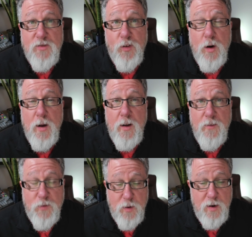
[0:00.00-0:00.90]
for
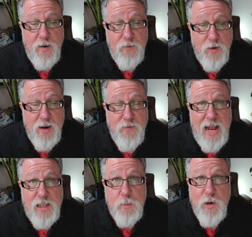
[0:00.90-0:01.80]
an
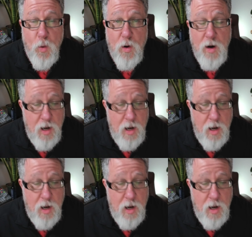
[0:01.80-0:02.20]
advancement or